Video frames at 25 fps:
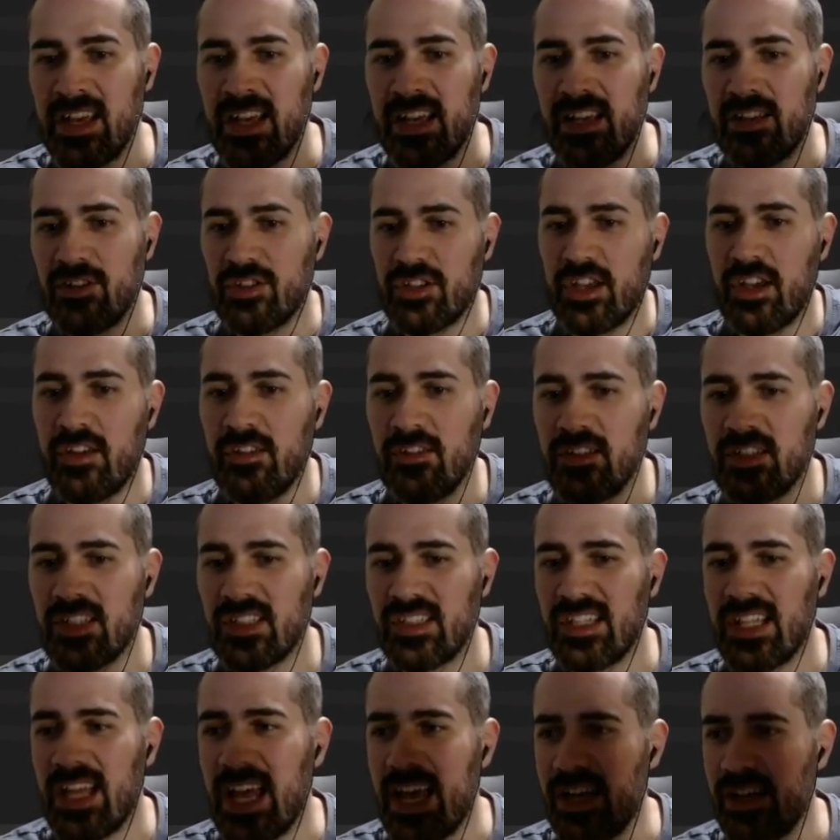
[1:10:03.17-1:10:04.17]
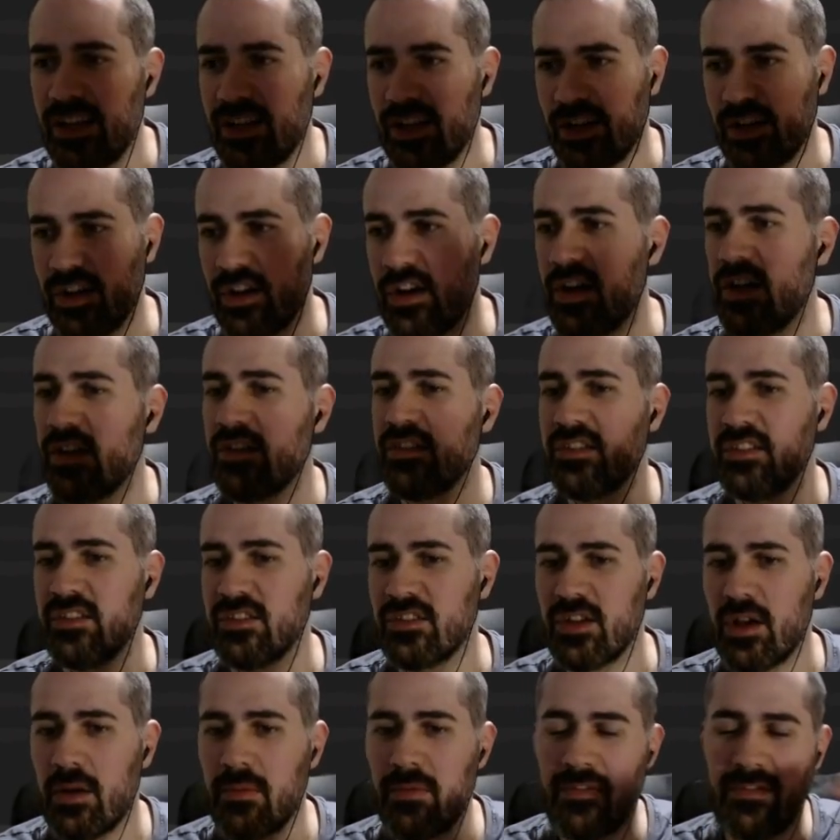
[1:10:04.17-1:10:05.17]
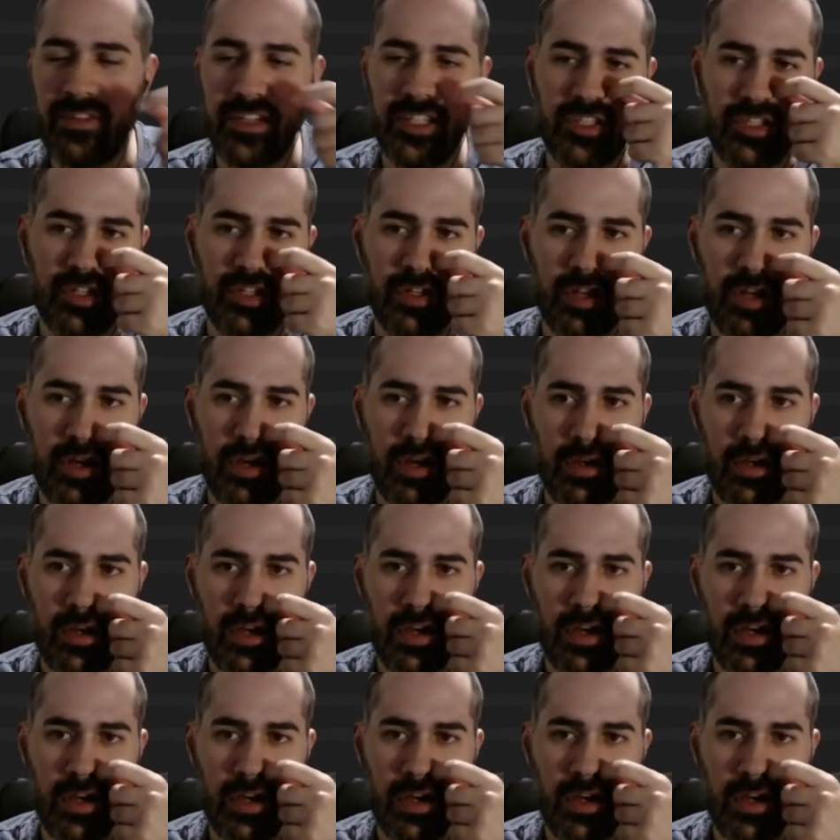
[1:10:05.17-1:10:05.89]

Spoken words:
It's going to layer the cards on top of each other